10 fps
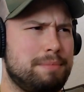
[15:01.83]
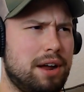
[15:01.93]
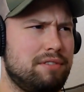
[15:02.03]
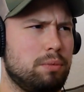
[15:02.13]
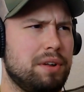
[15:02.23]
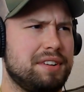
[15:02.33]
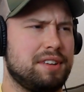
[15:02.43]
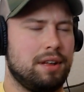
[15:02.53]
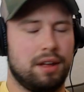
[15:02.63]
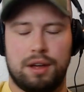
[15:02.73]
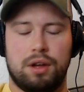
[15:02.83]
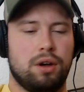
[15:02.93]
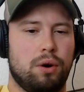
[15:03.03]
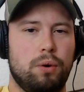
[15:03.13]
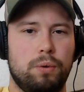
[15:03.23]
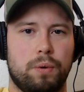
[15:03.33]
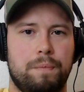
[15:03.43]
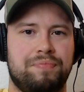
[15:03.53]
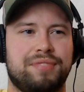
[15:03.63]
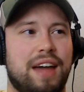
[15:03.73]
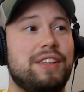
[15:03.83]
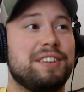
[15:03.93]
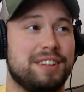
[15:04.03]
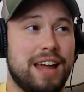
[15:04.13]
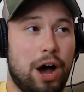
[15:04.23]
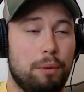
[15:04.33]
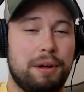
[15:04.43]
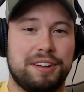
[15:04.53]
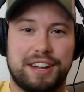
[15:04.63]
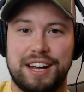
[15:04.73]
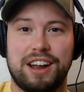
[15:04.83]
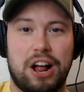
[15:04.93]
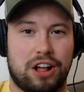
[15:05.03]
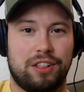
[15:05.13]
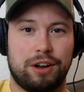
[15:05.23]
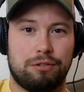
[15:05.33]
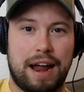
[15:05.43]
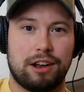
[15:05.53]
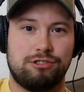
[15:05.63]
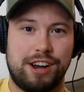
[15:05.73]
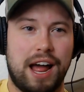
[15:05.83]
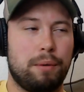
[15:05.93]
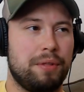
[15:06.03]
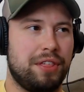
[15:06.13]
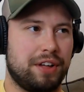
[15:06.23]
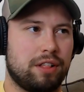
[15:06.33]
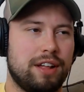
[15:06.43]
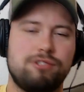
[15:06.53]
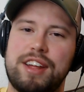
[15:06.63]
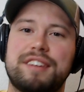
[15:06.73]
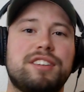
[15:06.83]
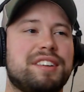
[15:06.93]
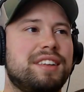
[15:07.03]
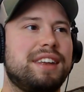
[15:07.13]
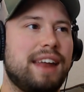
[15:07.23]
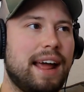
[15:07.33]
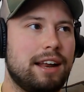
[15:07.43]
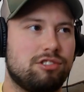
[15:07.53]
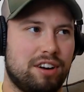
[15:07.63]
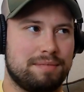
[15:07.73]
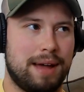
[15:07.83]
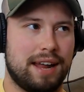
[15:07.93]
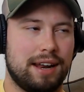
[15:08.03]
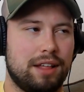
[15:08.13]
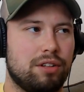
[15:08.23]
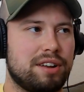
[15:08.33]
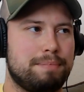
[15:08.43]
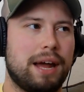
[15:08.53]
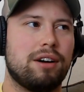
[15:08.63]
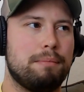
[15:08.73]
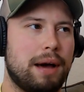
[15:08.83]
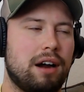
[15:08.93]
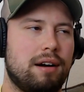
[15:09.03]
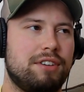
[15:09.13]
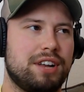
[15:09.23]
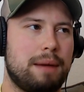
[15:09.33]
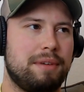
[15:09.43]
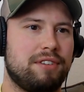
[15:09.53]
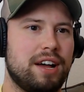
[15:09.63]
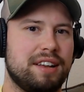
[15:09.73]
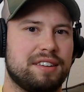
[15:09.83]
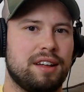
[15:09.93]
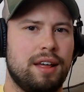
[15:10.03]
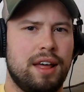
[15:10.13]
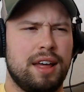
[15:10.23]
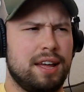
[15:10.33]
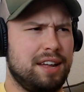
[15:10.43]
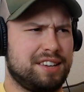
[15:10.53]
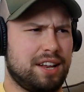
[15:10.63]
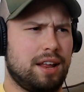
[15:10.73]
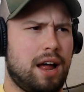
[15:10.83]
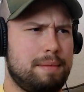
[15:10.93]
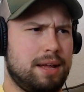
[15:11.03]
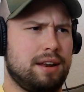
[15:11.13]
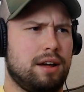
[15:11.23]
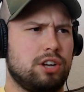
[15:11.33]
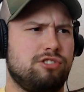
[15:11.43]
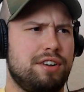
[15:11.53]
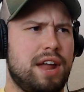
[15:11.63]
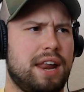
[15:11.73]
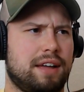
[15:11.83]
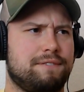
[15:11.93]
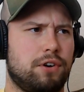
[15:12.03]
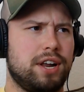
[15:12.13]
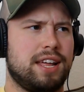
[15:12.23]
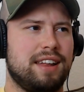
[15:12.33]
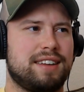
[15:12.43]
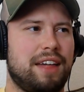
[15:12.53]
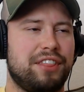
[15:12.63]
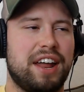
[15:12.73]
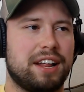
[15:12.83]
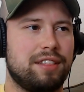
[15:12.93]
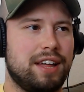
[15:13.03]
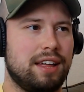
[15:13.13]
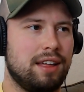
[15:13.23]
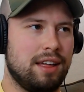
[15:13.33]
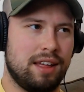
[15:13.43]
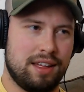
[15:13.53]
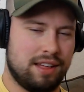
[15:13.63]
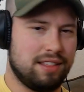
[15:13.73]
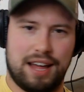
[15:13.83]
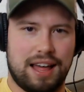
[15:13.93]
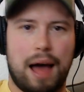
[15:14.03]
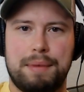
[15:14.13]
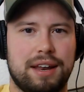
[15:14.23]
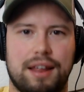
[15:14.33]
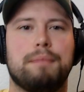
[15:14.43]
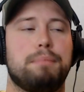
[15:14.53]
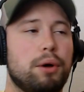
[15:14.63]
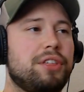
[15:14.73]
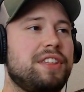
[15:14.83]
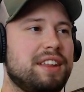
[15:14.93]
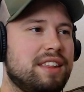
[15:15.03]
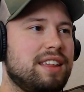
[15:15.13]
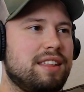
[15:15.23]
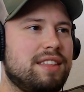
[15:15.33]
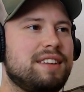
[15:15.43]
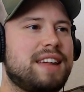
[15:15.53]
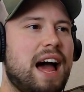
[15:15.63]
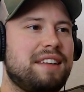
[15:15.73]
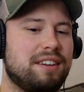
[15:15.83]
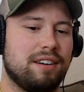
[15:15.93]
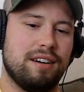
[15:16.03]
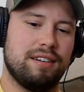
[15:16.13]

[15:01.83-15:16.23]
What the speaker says: of it was, whoo. And those elbows that he knocked Khalil Roundtree out with in the clinch, he's just dangerous, man. And he looks better and better every time he fights. He's, I mean, a genetic freak. He's athletically, like, I mean, both of these guys are